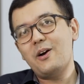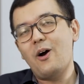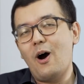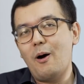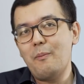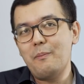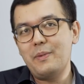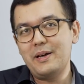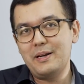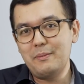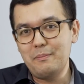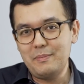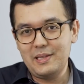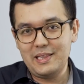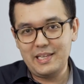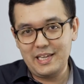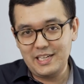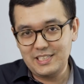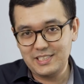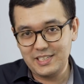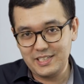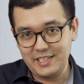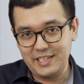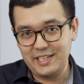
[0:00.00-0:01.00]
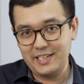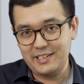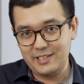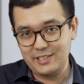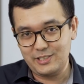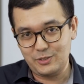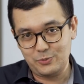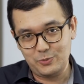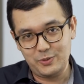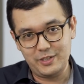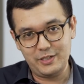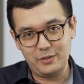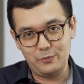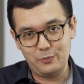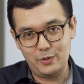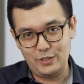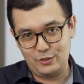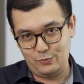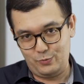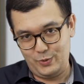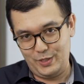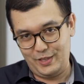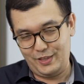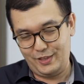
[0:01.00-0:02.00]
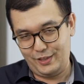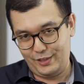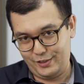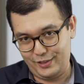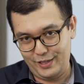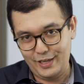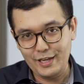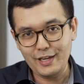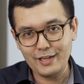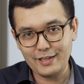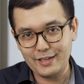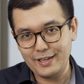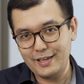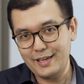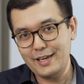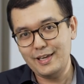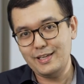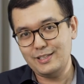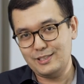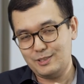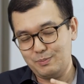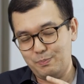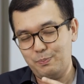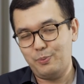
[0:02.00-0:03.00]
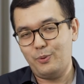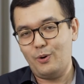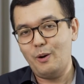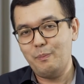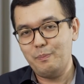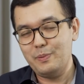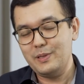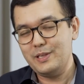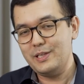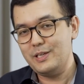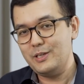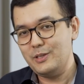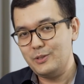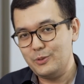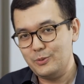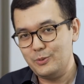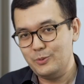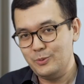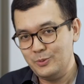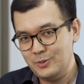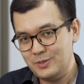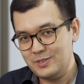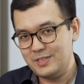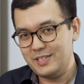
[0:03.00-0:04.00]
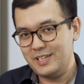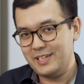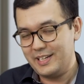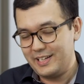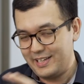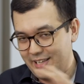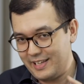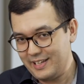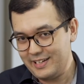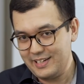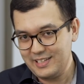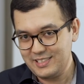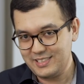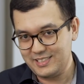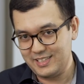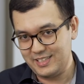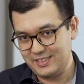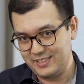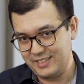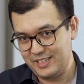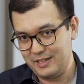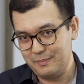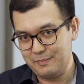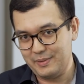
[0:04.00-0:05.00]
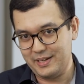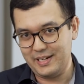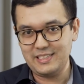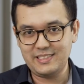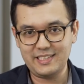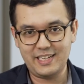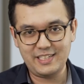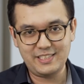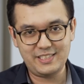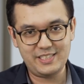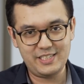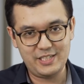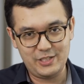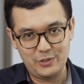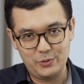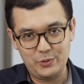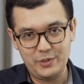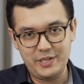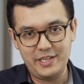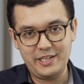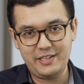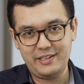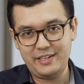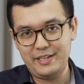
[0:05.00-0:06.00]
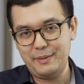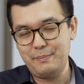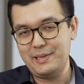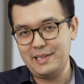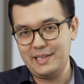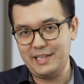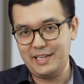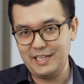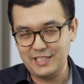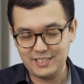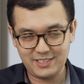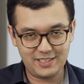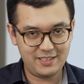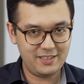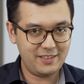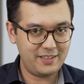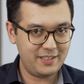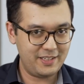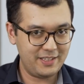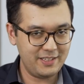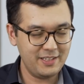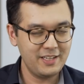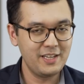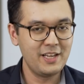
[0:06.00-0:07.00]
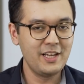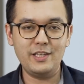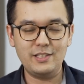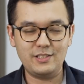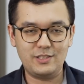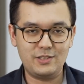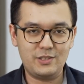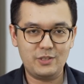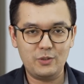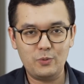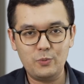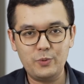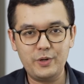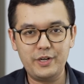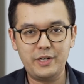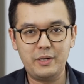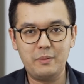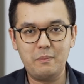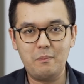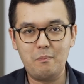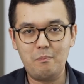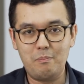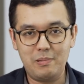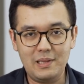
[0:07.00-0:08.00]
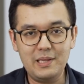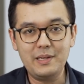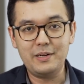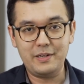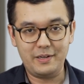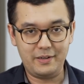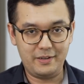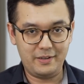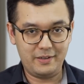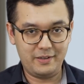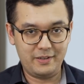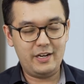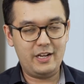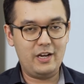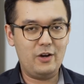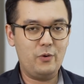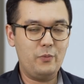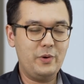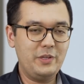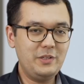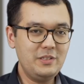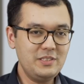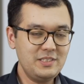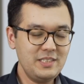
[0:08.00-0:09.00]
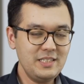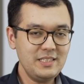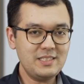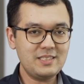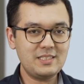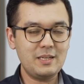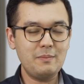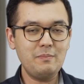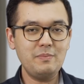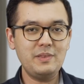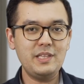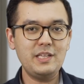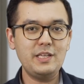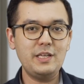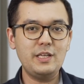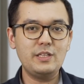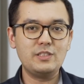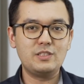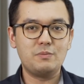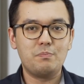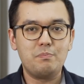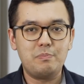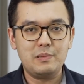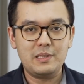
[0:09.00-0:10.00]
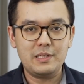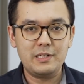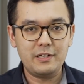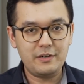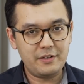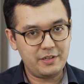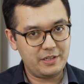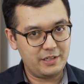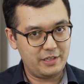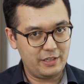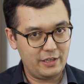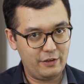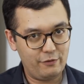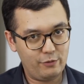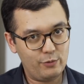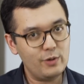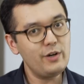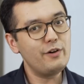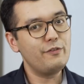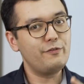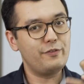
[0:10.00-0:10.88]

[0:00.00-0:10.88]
common Malaysian English word which we think is properly used in an English setting but is actually a uniquely Malaysian thing is the word blur. Now, when you say something is blurry, if you're a